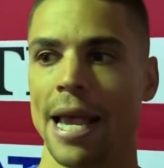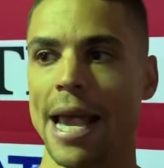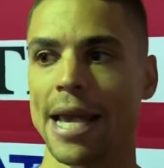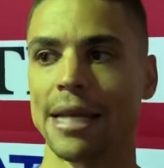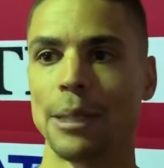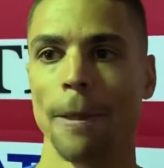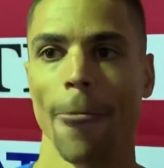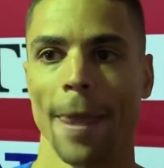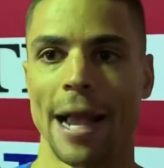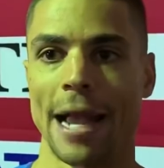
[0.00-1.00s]
And
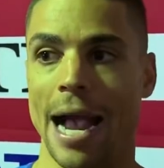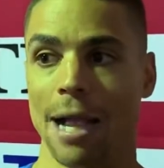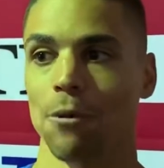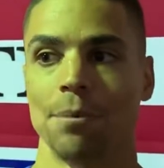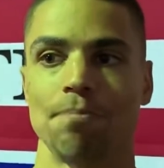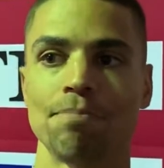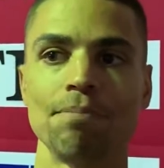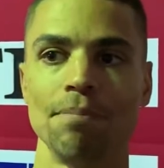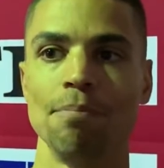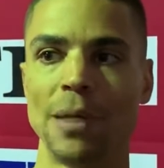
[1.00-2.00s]
I would
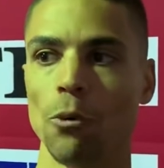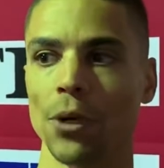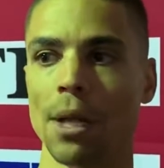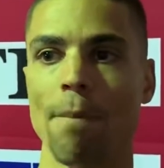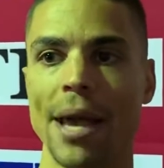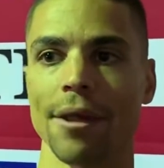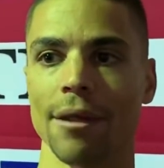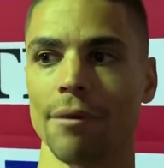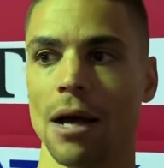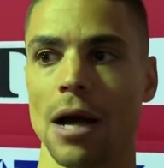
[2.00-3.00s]
be willing to
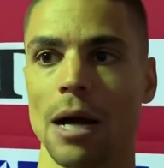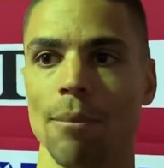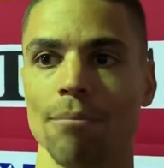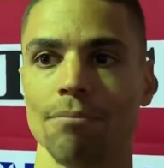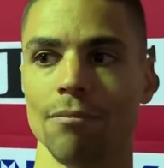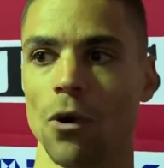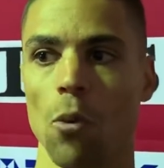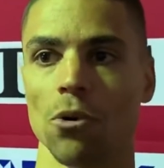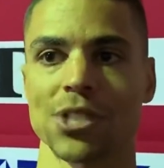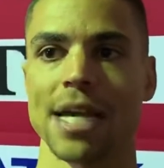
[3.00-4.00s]
bet
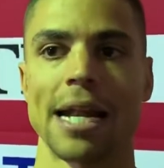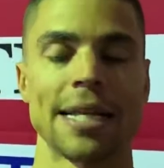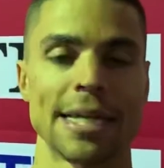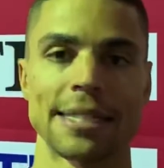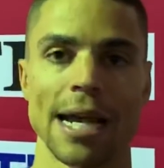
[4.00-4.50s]
almost 10 out of 10